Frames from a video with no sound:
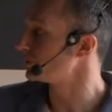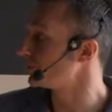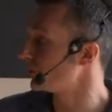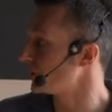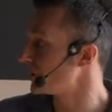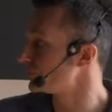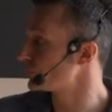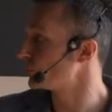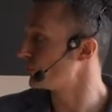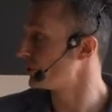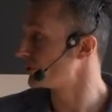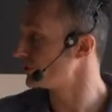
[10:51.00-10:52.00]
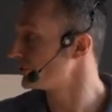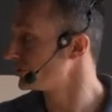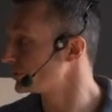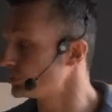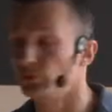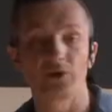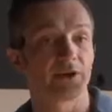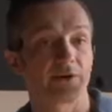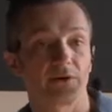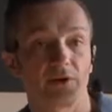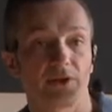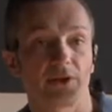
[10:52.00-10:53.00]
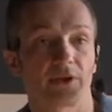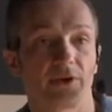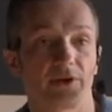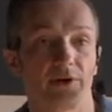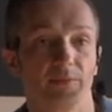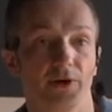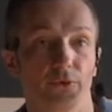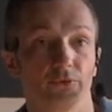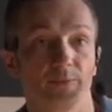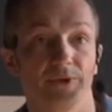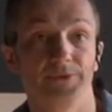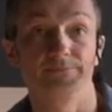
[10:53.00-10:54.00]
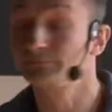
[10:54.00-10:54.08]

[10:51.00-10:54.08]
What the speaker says: in my life who really care about me.